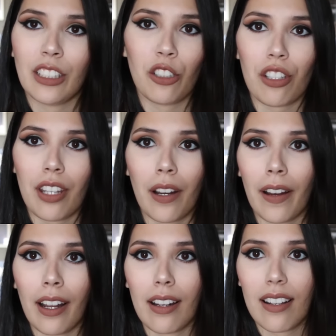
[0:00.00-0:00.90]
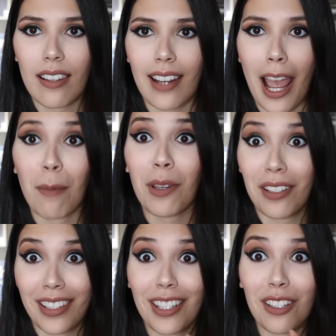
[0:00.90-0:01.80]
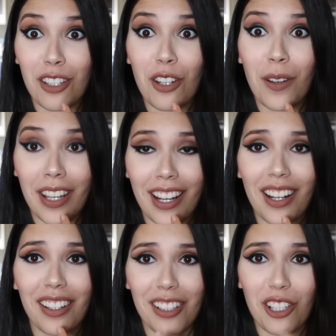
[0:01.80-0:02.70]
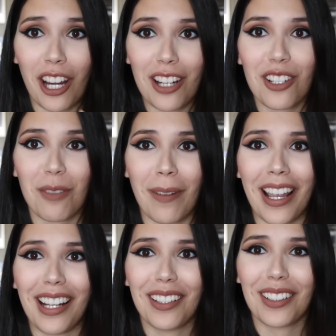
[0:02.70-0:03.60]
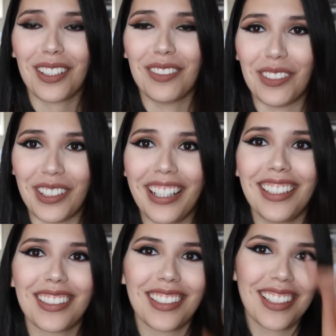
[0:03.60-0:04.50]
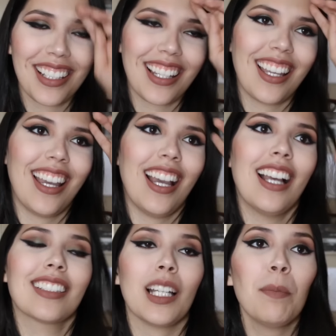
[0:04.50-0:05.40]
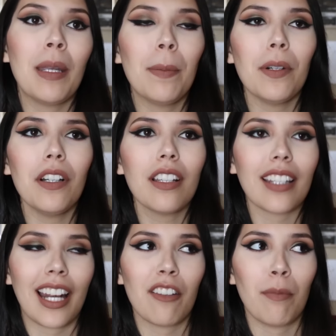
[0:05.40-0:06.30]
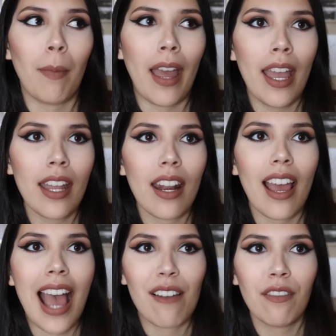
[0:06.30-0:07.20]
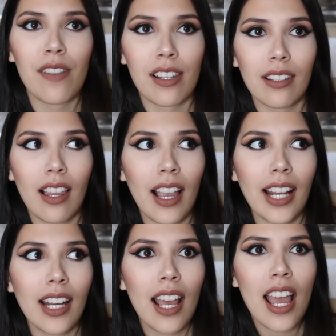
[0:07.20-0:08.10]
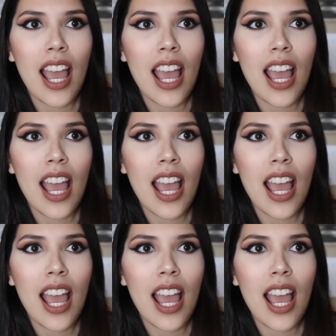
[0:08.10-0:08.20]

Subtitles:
You just hear it snap. Do you hear the change in my voice? Some people that I've met have Invisalign